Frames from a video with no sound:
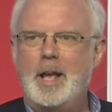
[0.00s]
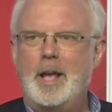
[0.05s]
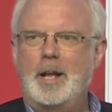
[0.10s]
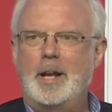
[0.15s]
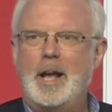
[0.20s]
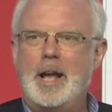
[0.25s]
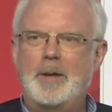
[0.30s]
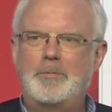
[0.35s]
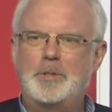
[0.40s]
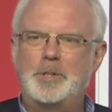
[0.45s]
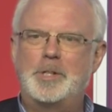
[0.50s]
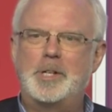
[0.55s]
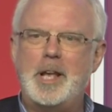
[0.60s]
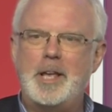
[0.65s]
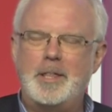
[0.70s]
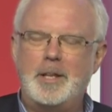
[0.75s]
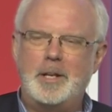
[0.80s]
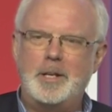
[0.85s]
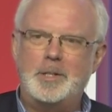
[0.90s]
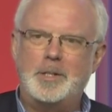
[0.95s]
And I have to say
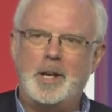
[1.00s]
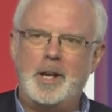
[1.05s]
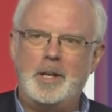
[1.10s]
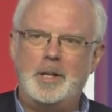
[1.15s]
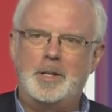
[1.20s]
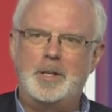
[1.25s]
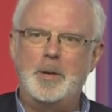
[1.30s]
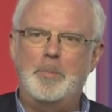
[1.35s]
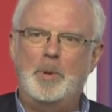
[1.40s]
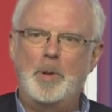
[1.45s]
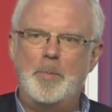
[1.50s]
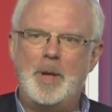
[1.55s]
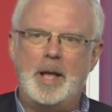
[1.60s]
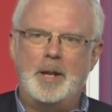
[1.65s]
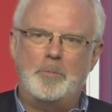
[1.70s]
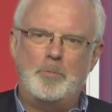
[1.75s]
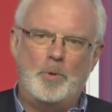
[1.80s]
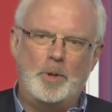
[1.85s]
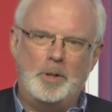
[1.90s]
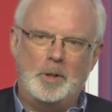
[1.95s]
that as a
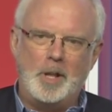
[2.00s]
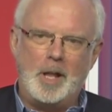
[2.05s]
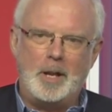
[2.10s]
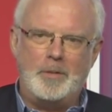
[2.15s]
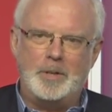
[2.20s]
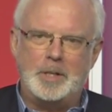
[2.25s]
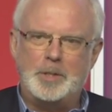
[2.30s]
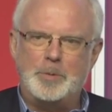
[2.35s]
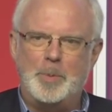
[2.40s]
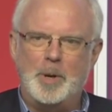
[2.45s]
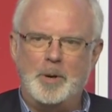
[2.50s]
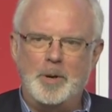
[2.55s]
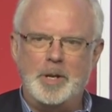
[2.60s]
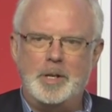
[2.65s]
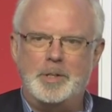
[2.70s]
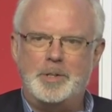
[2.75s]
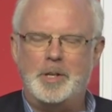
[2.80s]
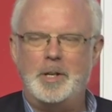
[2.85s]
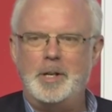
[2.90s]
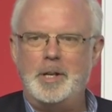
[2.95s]
diplomat with a lot of
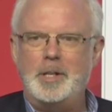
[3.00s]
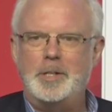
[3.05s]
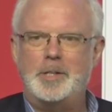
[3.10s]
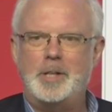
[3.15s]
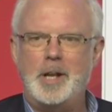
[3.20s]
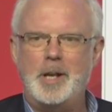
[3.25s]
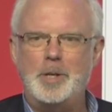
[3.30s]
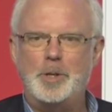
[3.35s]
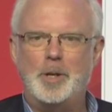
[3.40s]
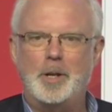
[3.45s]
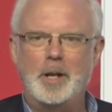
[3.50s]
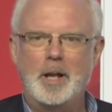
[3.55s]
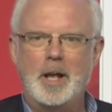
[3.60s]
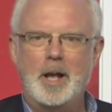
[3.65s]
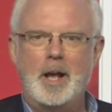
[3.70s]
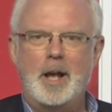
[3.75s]
experience in East Asia,